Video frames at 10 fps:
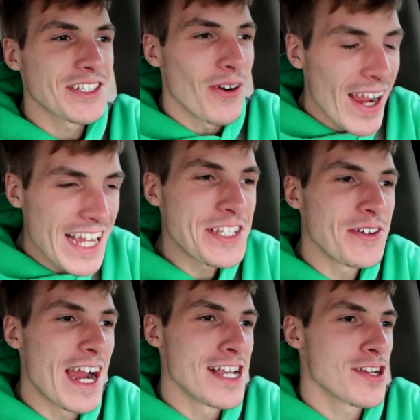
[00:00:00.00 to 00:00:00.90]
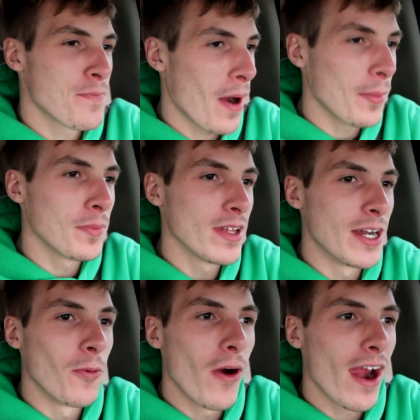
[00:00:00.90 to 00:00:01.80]
So as you guys are probably
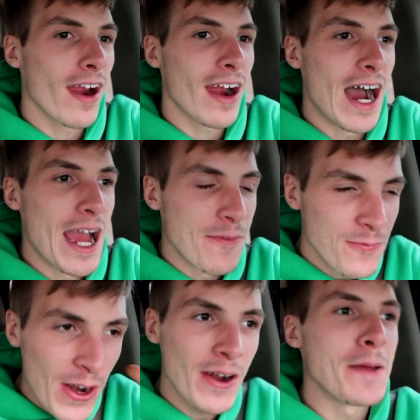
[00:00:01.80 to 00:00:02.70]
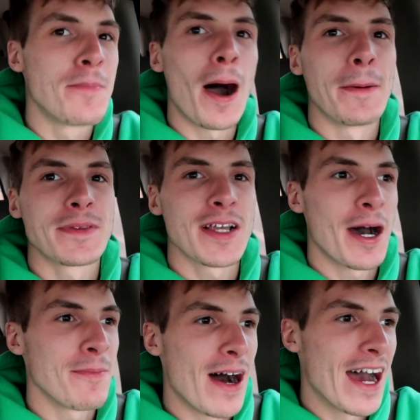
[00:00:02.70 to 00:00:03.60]
aware, I am very pumped
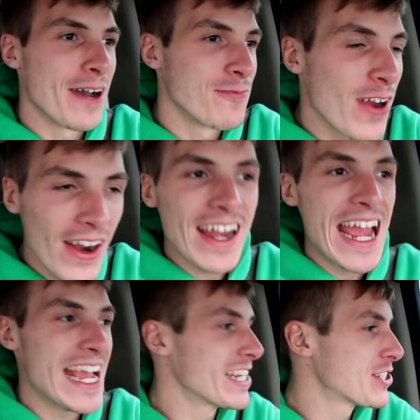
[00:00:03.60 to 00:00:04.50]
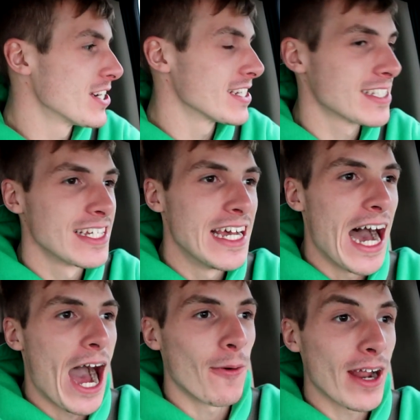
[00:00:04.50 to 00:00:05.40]
up. I am very anxious.
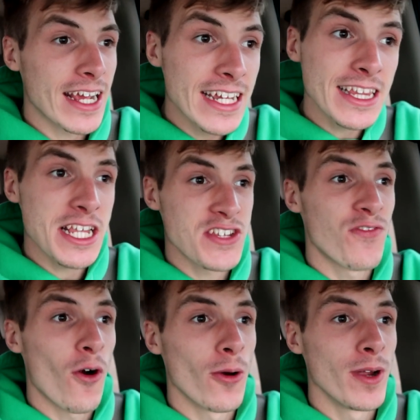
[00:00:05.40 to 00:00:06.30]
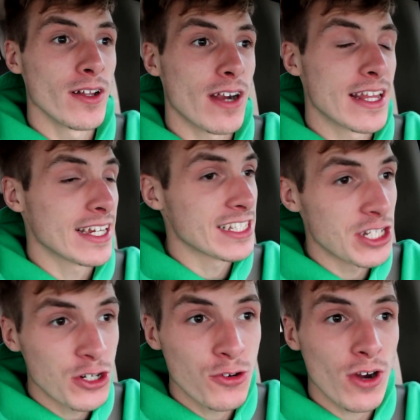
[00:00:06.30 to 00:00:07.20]
I want to get this four-wheeler. I think it's
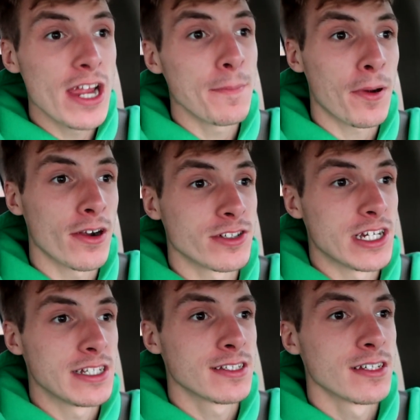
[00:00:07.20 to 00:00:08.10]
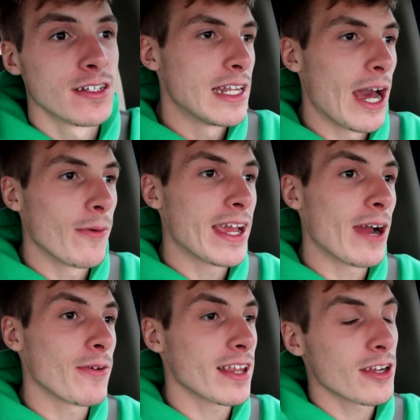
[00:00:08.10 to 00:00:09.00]
a great purchase. Now, we
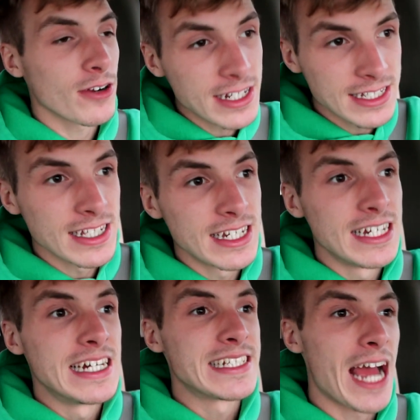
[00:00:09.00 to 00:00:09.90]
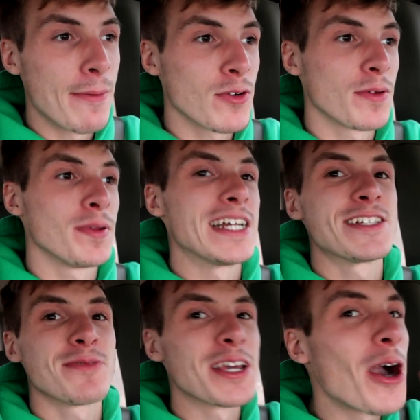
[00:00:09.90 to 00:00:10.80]
got rid of the Grizzly. Time to replace
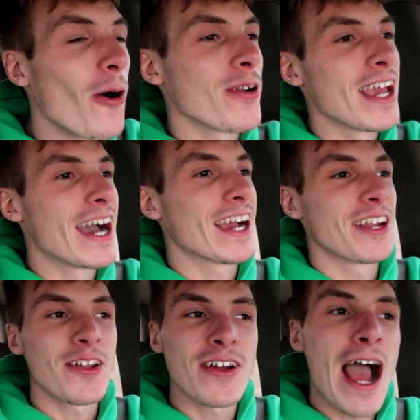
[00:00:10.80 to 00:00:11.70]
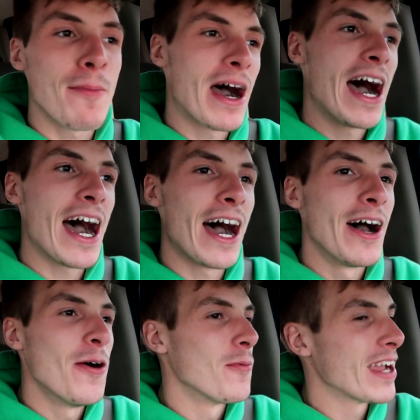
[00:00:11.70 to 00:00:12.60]
it with a Kodiak, another Yamaha.
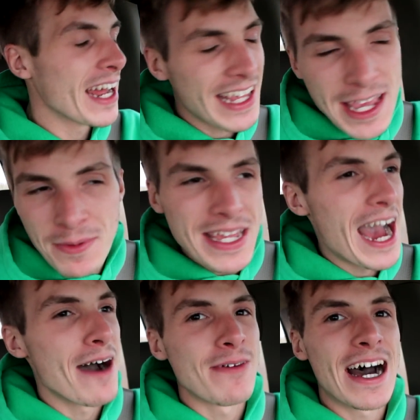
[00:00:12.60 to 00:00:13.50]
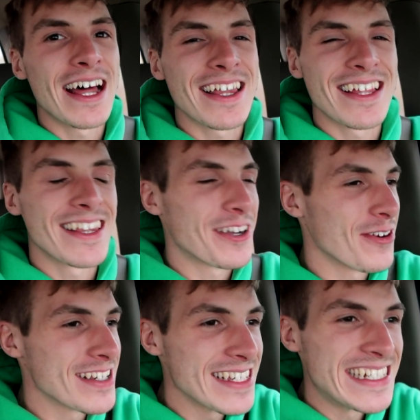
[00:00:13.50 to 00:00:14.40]
We got to keep it Yamaha. The, the
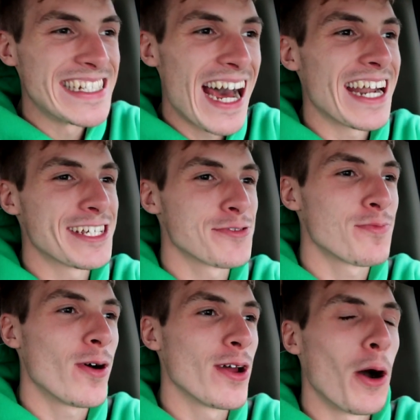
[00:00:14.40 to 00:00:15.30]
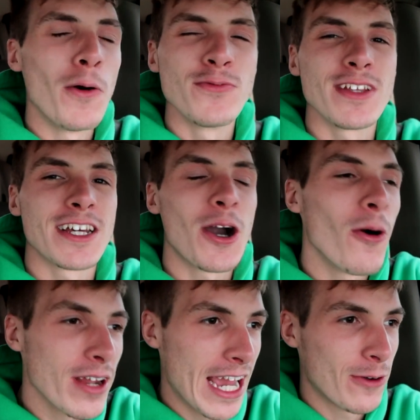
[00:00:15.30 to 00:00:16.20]
Grizzly did not disappoint. Hopefully, the
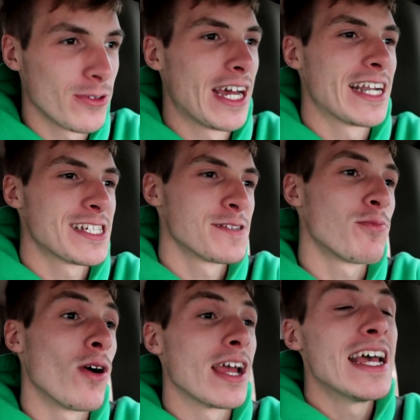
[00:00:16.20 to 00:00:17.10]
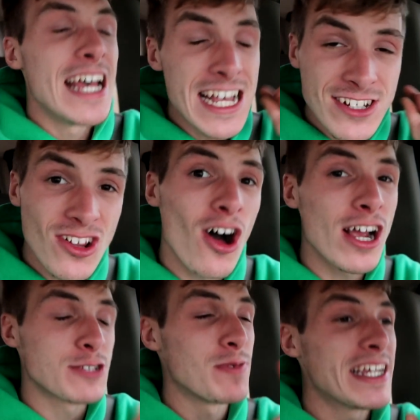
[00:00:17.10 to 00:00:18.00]
Kodiak will not disappoint, as
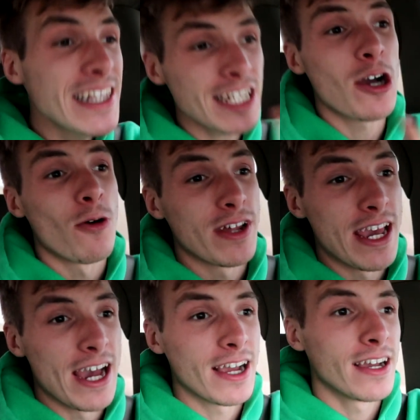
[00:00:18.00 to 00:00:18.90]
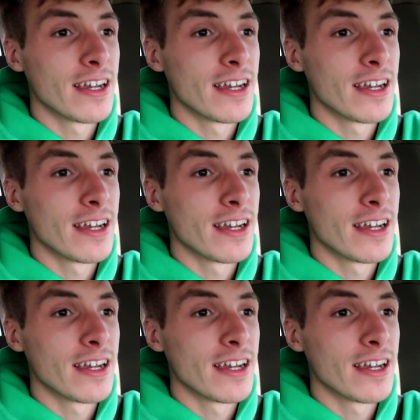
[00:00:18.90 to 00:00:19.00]
long as we get the Kodiak.